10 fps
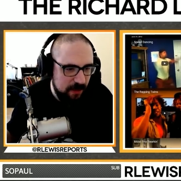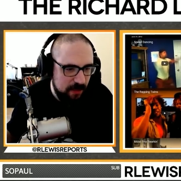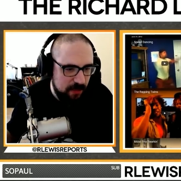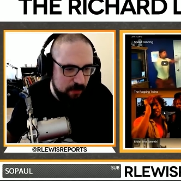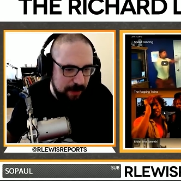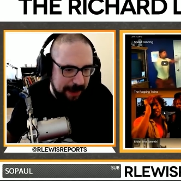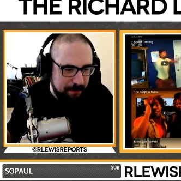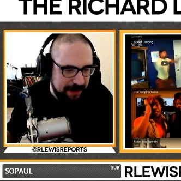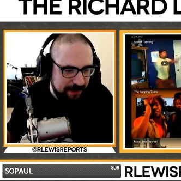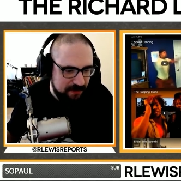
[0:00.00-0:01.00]
The
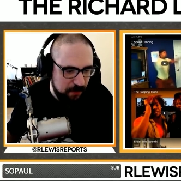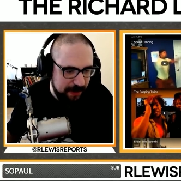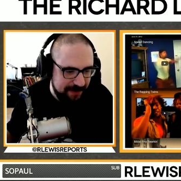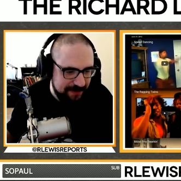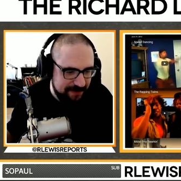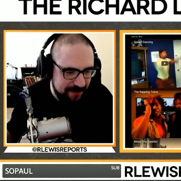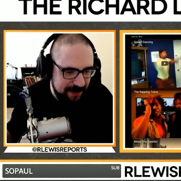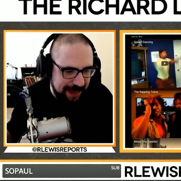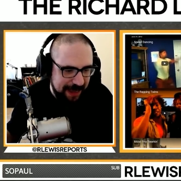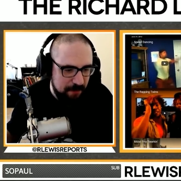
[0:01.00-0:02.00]
Rapping Twins,
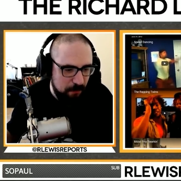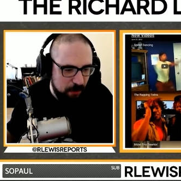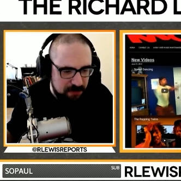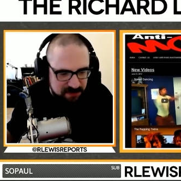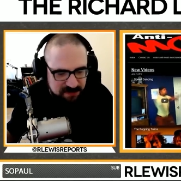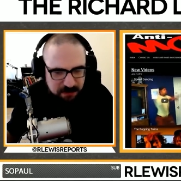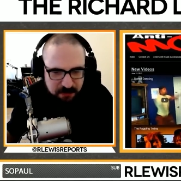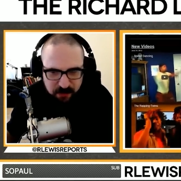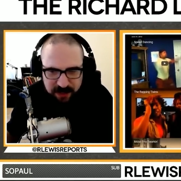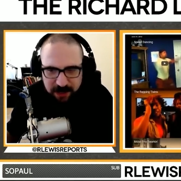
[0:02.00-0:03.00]
and Moist
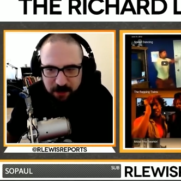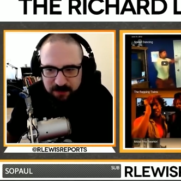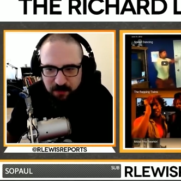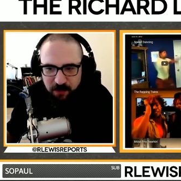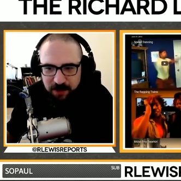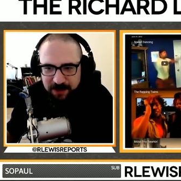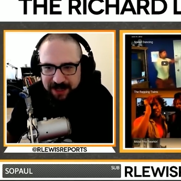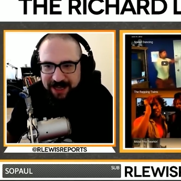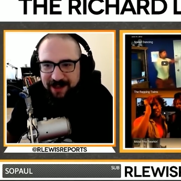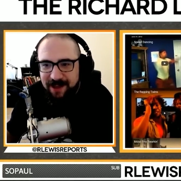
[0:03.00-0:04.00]
Trio
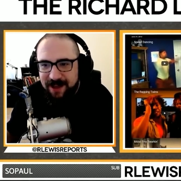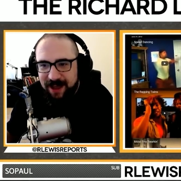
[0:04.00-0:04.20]
Twerking.